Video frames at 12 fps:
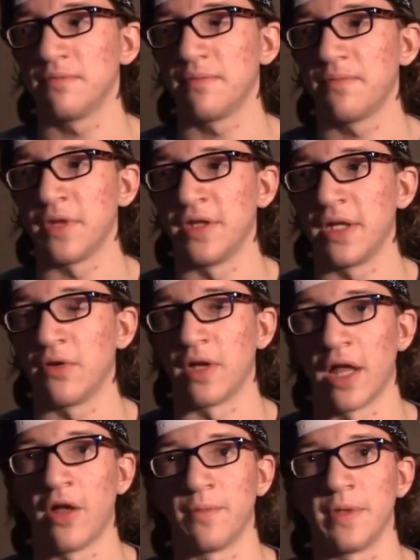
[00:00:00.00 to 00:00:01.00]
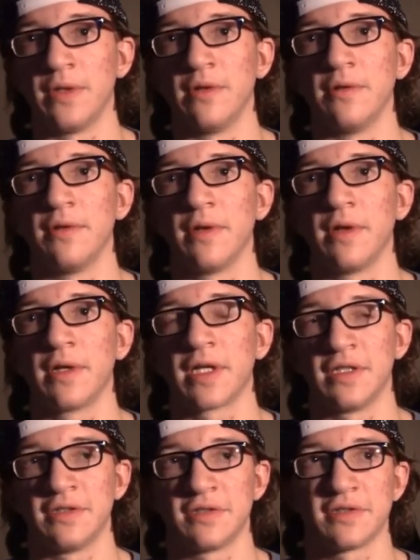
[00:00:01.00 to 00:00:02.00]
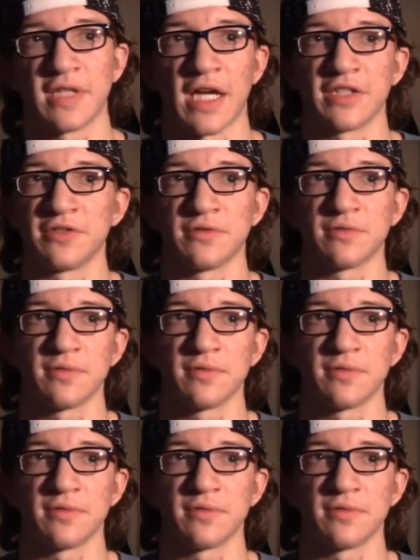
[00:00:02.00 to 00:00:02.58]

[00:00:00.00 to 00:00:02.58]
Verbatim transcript: then they will help you because that's